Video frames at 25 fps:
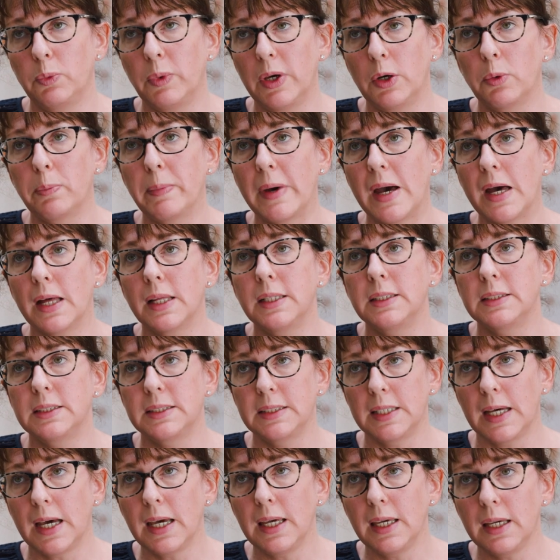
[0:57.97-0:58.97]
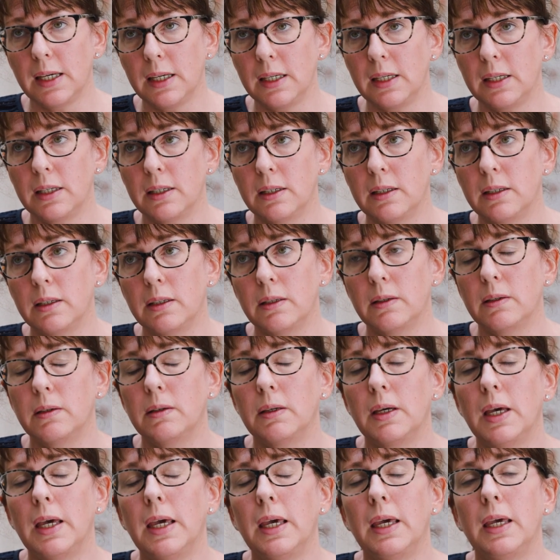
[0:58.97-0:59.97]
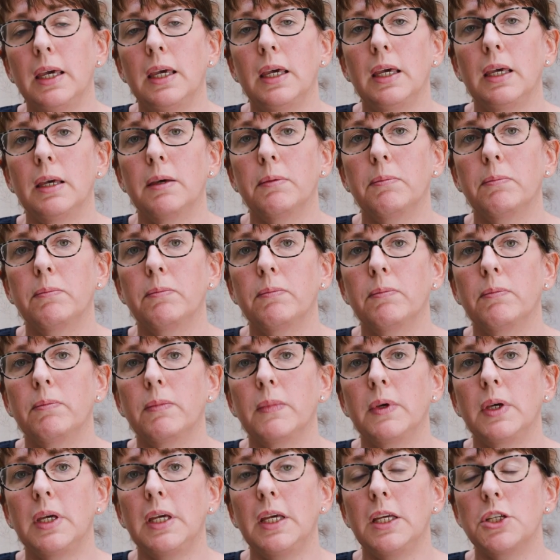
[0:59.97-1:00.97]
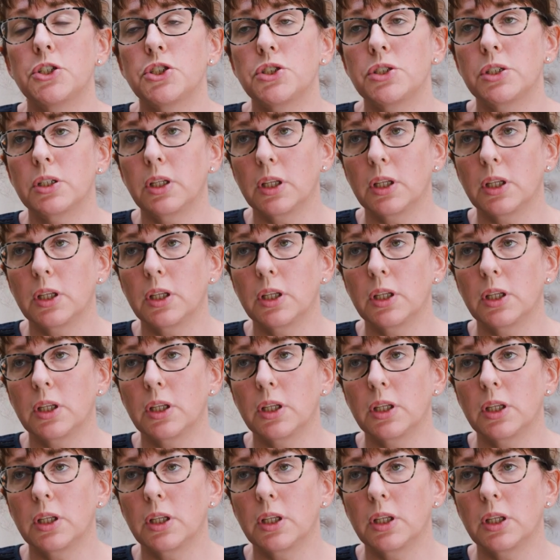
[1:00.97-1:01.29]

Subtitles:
well-balanced diet each